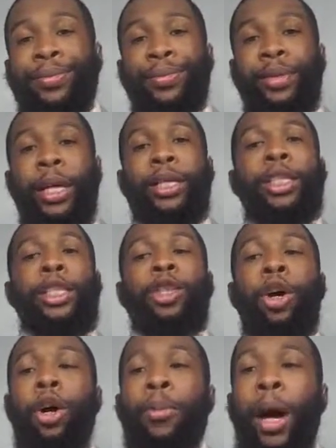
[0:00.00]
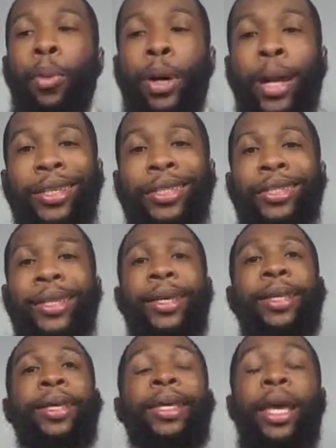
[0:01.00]
Let's just talk about what I
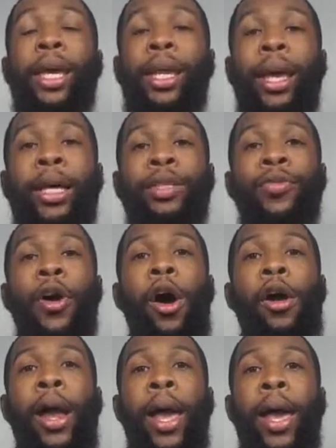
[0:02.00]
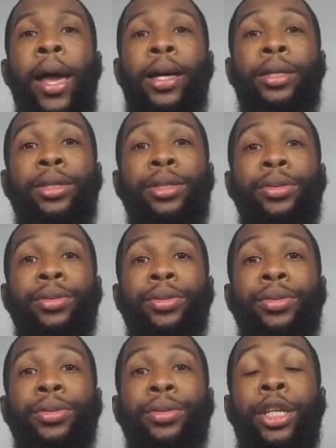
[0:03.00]
see in a kid as far as
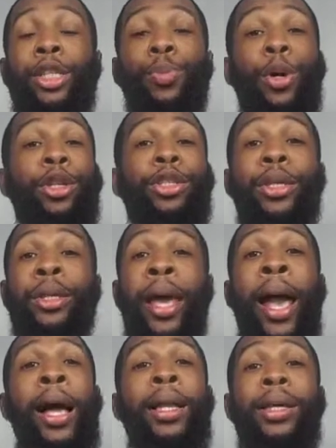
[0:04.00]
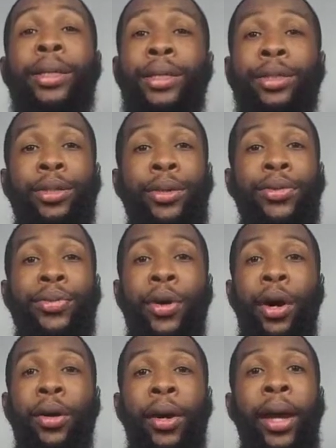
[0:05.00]
his personality so
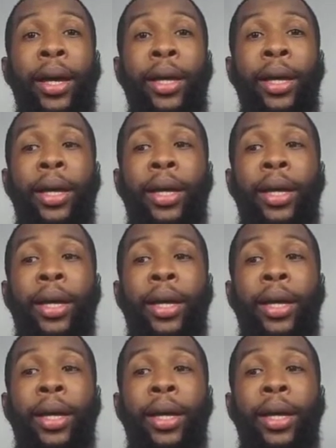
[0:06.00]
far, right?